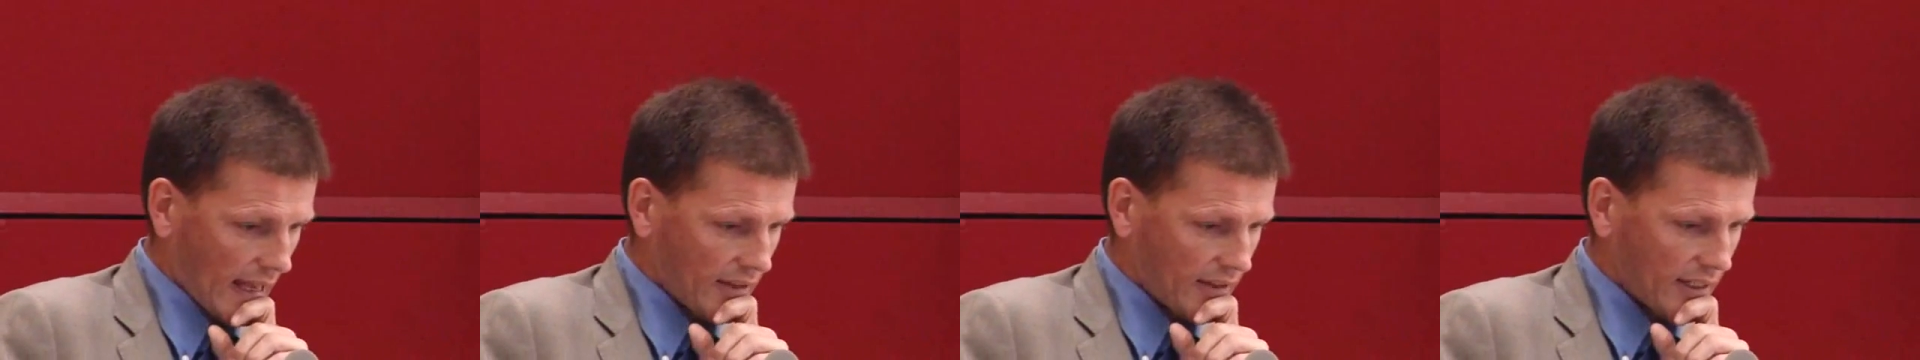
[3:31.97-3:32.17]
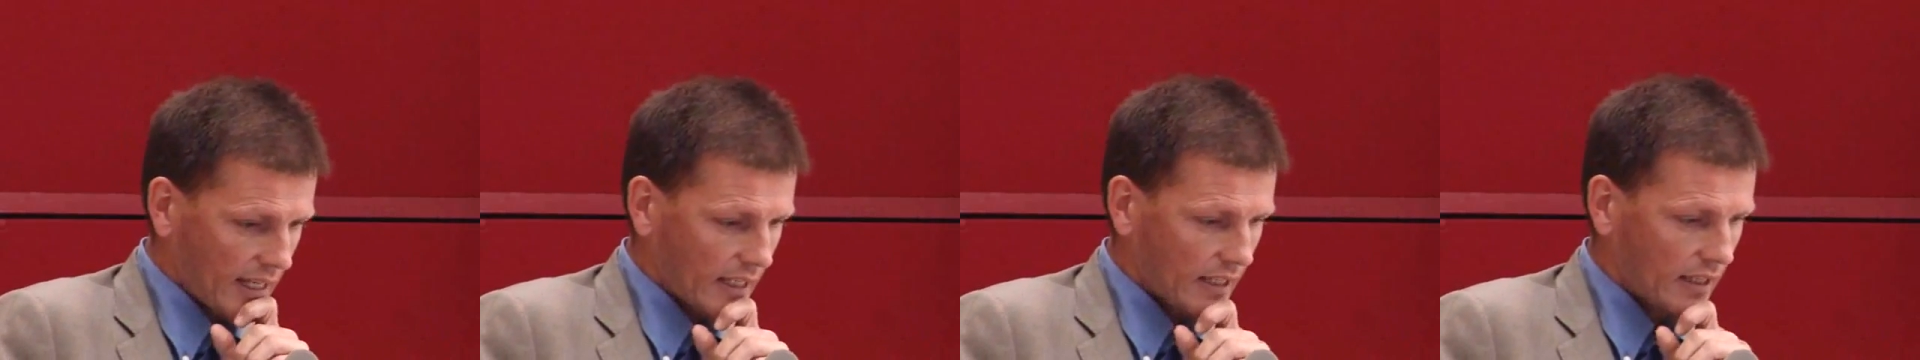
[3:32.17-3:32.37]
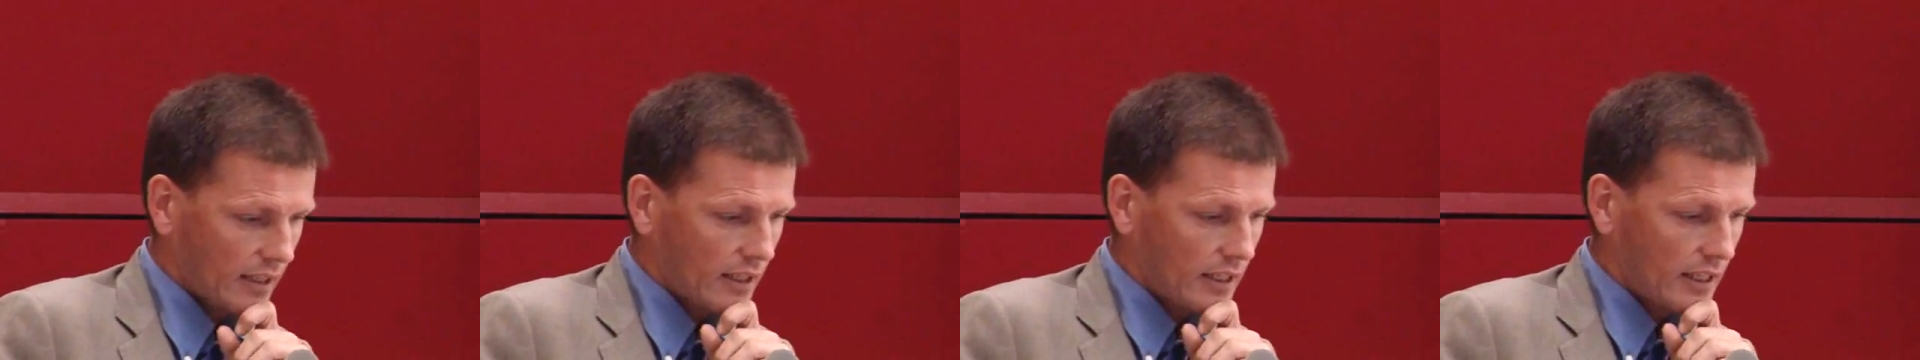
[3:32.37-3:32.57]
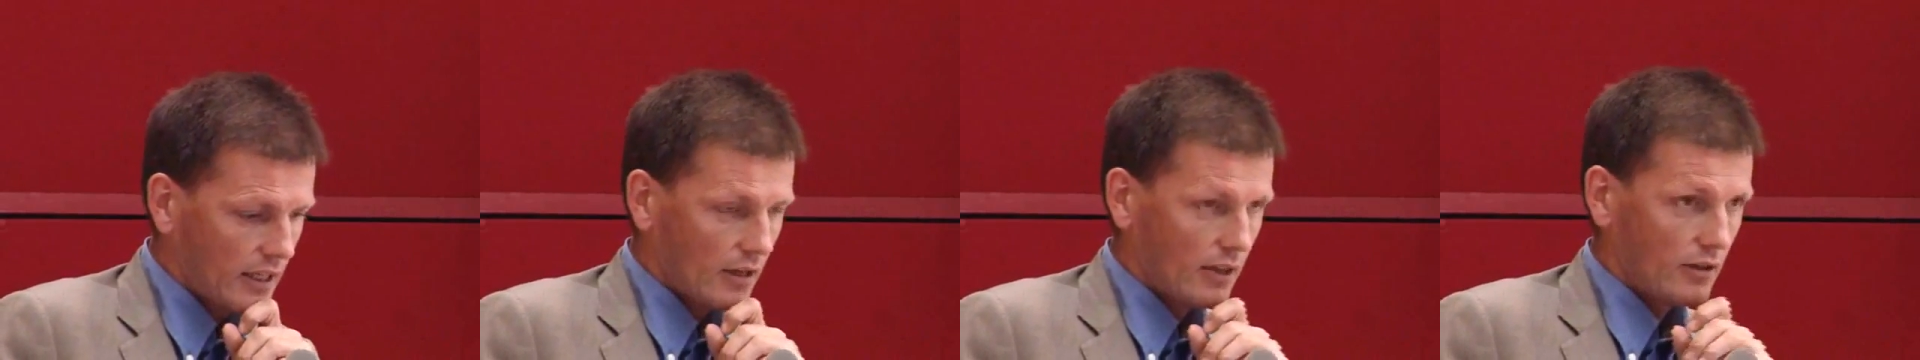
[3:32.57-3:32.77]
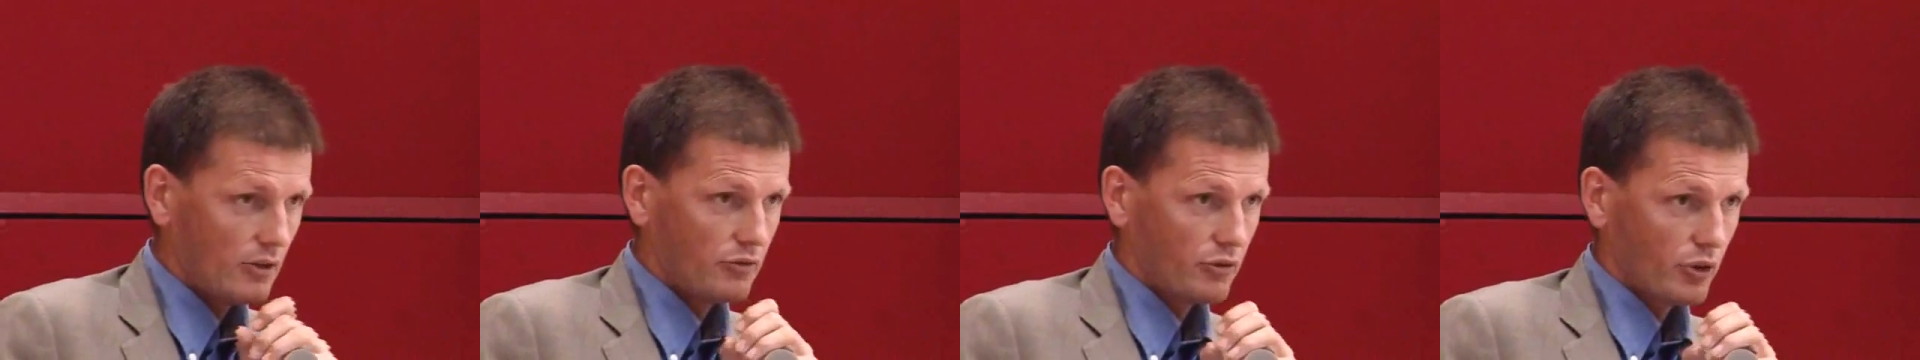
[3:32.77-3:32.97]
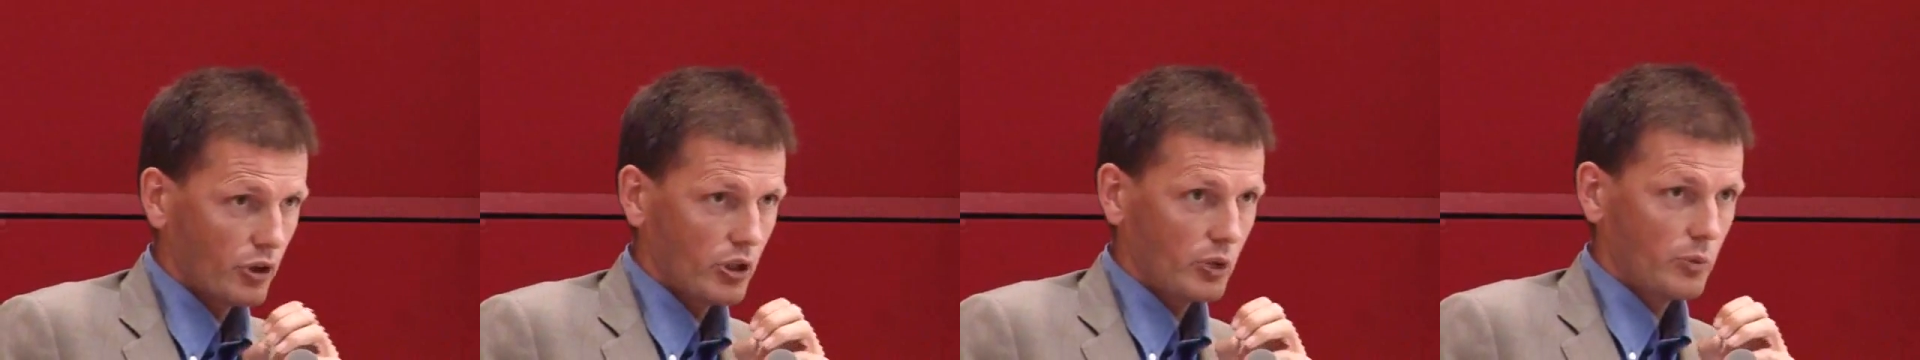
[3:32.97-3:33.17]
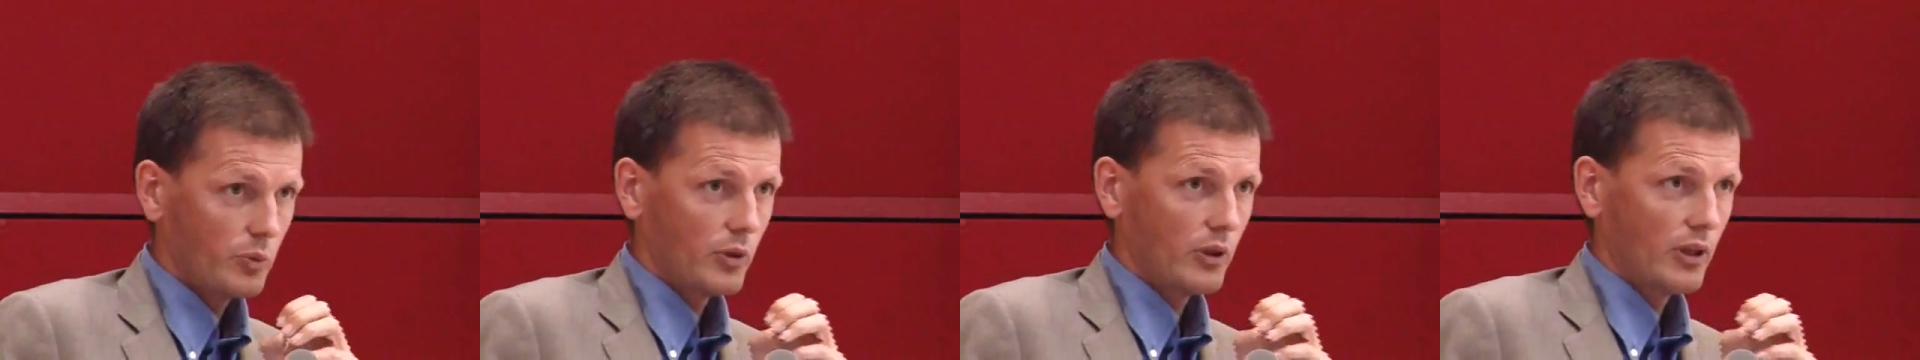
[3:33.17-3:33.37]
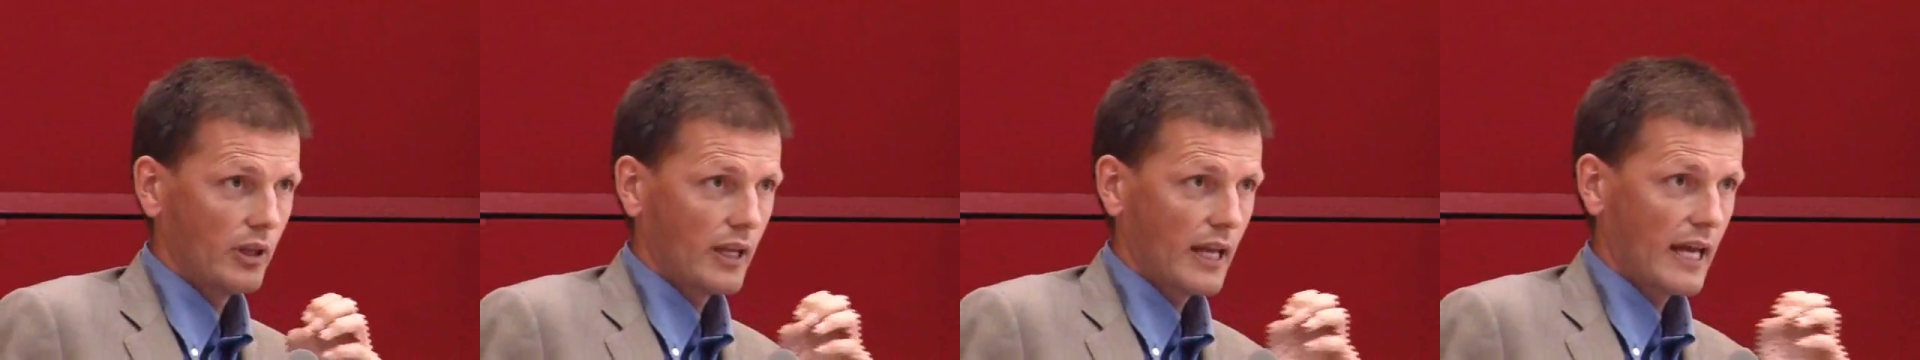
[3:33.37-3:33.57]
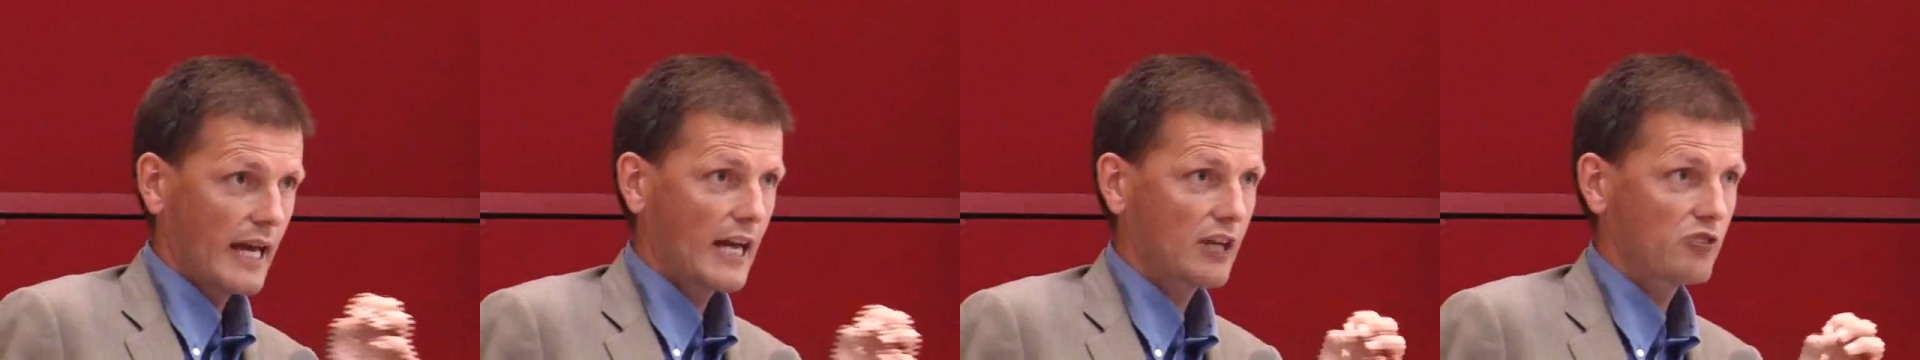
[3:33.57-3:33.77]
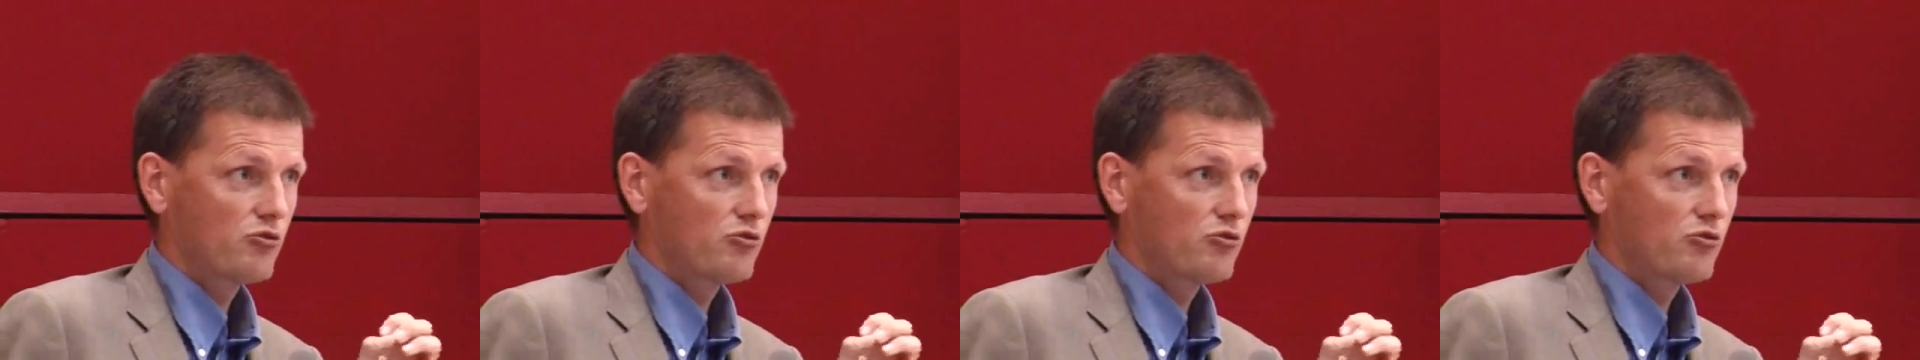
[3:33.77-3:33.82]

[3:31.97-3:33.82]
and technically unavoidable